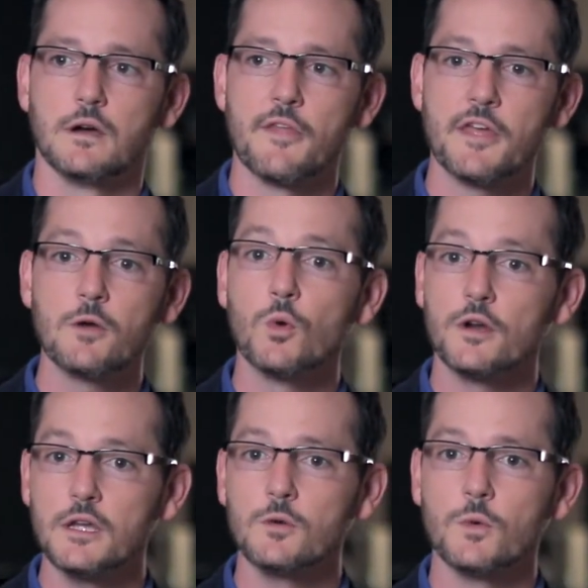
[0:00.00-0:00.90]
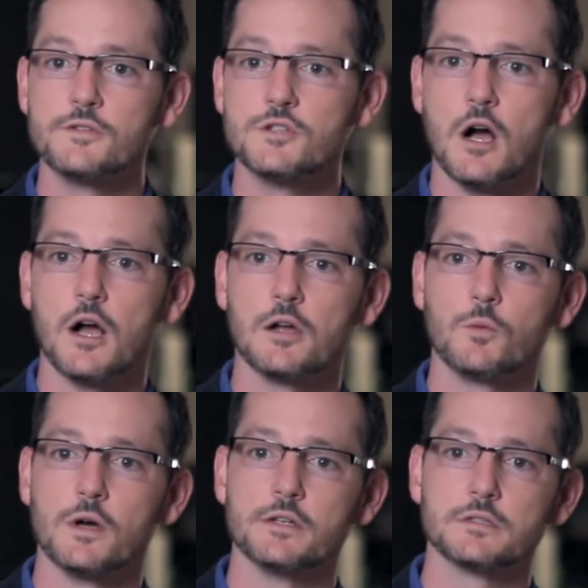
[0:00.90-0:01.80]
I think working with Jock
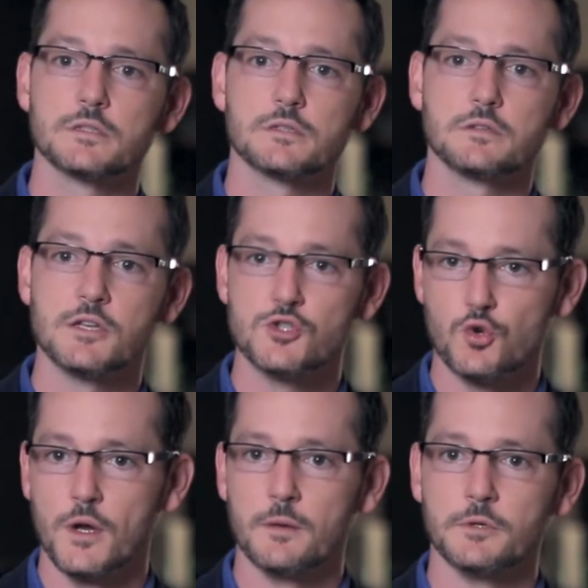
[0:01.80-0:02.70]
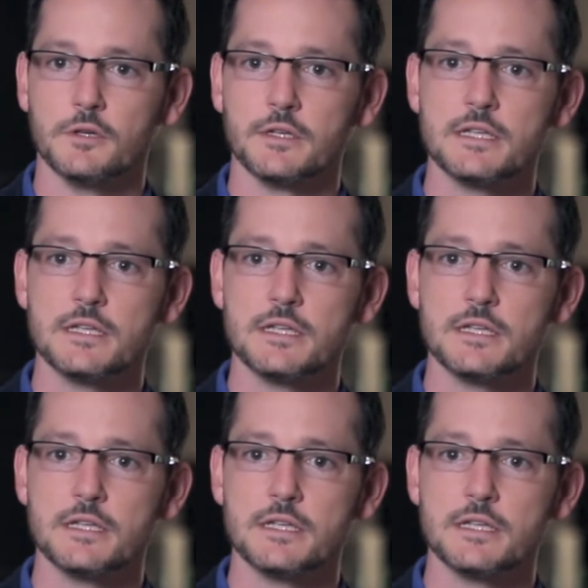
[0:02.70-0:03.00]
was enjoyable.